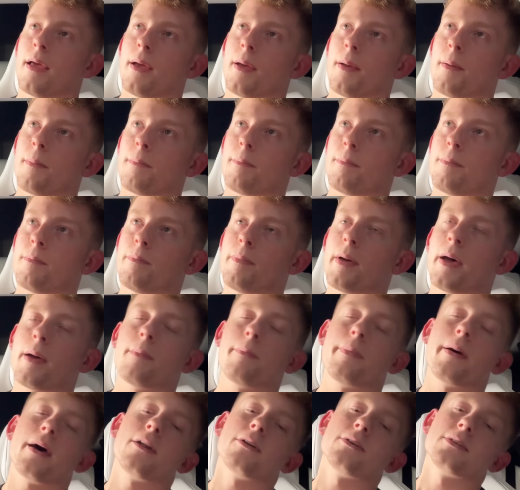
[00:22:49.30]

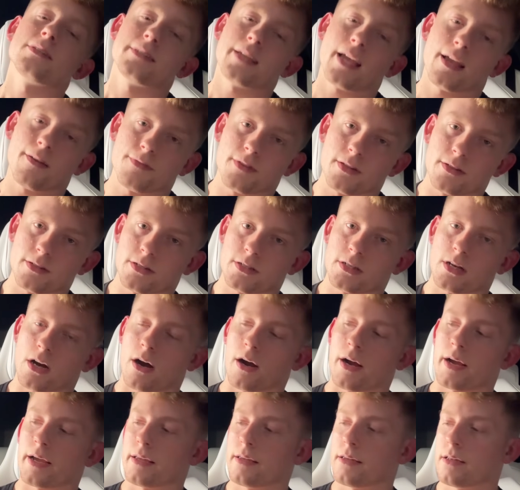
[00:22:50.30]
better safe than
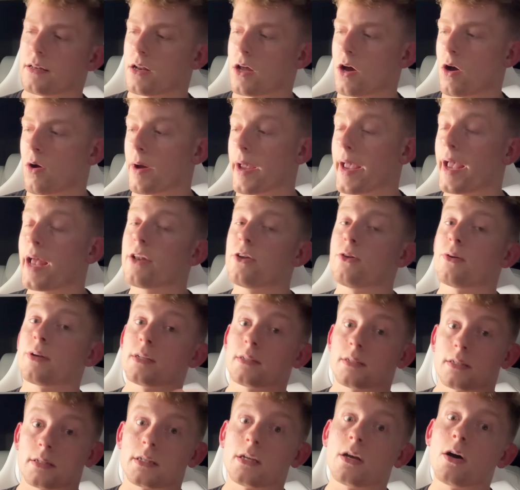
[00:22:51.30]
sorry, you know, and you
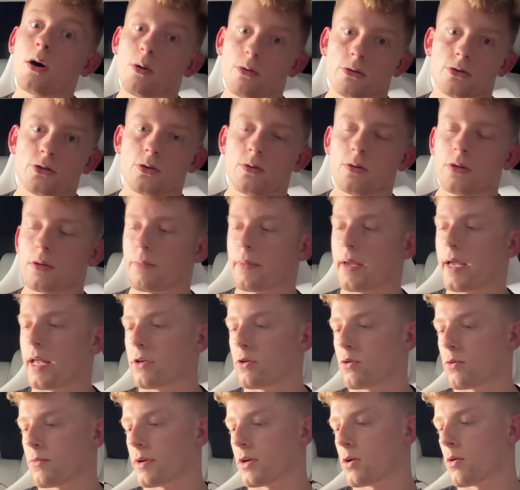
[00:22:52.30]
can still do the
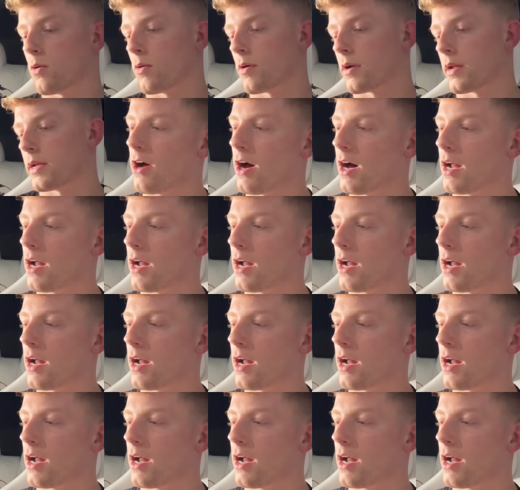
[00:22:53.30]
manual recording.